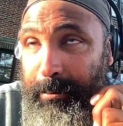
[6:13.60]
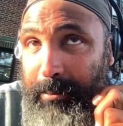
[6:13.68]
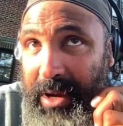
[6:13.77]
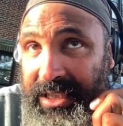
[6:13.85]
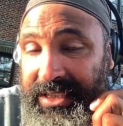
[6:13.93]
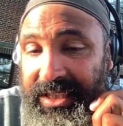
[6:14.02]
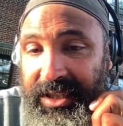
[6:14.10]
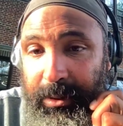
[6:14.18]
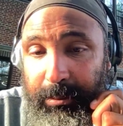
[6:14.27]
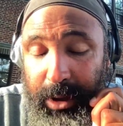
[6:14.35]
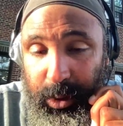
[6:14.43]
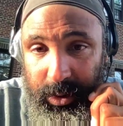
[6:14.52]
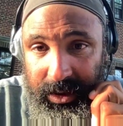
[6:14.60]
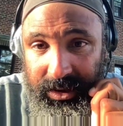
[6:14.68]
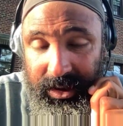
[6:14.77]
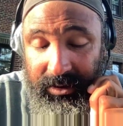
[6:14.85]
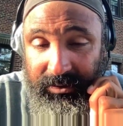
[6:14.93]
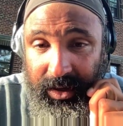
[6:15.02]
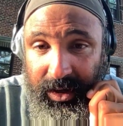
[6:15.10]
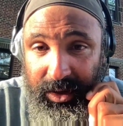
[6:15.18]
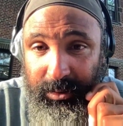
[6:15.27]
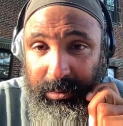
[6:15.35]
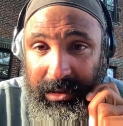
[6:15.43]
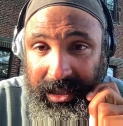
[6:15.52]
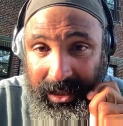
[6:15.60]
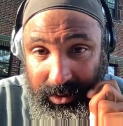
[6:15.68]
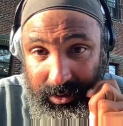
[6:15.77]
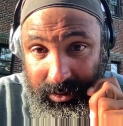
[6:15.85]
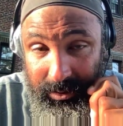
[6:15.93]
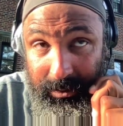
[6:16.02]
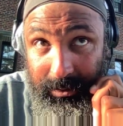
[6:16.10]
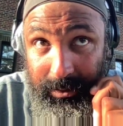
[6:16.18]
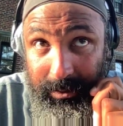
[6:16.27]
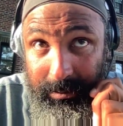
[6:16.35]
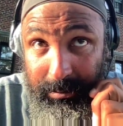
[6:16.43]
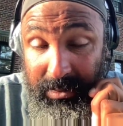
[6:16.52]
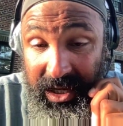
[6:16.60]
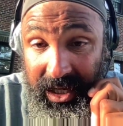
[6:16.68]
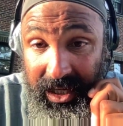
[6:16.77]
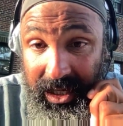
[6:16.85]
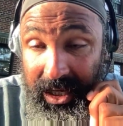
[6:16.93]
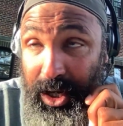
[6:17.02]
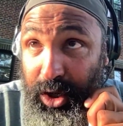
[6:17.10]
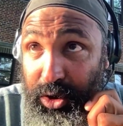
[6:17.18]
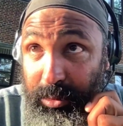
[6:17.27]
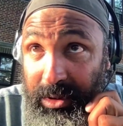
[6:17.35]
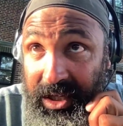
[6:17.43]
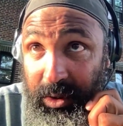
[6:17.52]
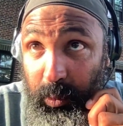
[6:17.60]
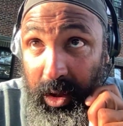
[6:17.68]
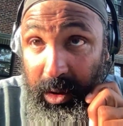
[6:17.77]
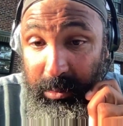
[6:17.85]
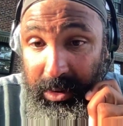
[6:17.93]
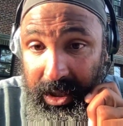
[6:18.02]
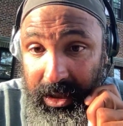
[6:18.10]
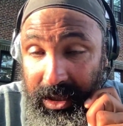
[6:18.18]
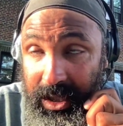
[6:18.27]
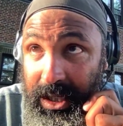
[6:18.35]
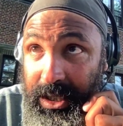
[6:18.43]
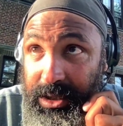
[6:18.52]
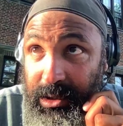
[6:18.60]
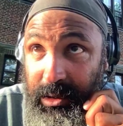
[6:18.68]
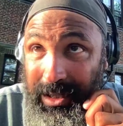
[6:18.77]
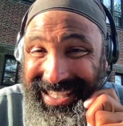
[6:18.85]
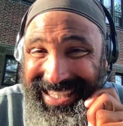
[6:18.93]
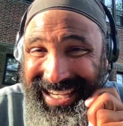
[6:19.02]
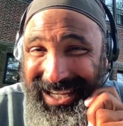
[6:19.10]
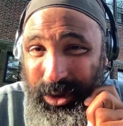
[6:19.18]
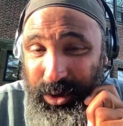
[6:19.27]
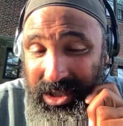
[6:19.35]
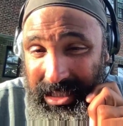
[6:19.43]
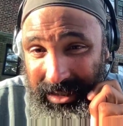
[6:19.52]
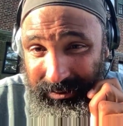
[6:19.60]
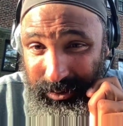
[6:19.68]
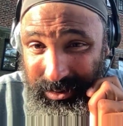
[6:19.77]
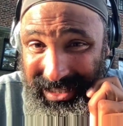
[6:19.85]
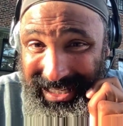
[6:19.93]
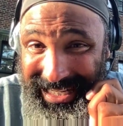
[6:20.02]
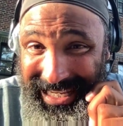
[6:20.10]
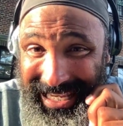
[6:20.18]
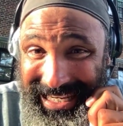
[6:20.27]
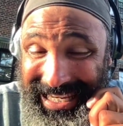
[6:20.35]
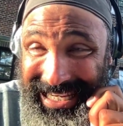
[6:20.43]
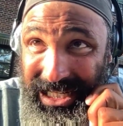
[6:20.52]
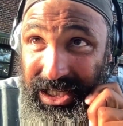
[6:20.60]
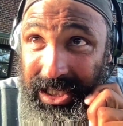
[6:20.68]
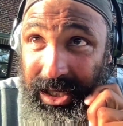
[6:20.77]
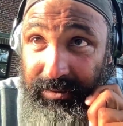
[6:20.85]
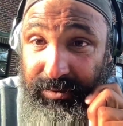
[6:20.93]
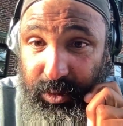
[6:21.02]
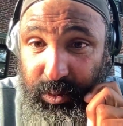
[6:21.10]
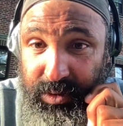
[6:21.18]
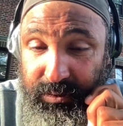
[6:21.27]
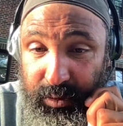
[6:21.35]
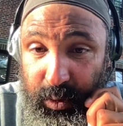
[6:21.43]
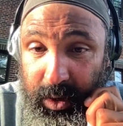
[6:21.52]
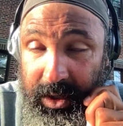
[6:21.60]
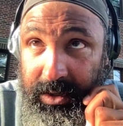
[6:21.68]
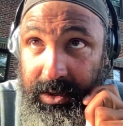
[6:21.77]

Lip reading: basic components of our complete being and our complete well-being. To look at the energy levels and each of those four